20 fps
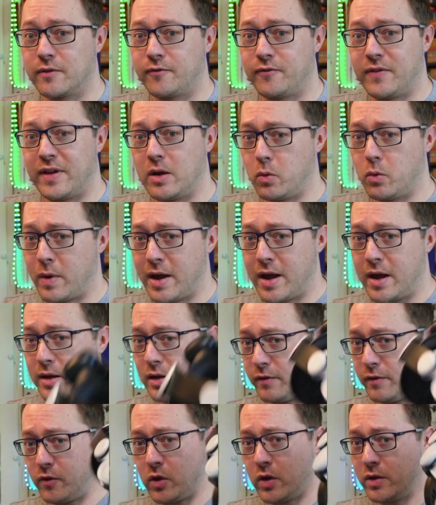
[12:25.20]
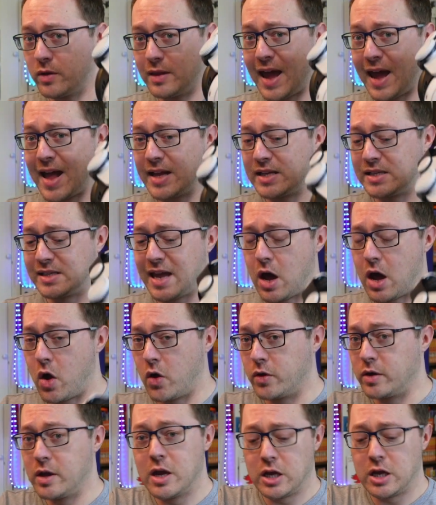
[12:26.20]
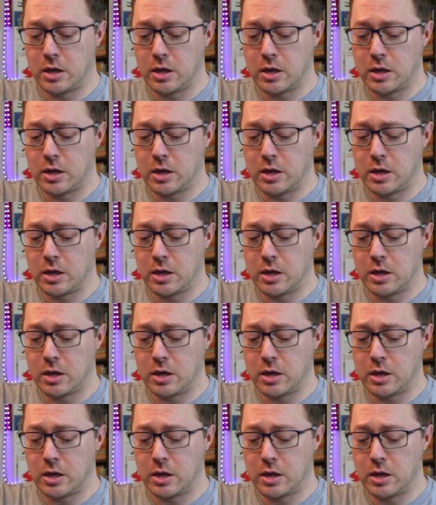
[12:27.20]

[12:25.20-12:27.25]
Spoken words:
fit where you've got the headset on,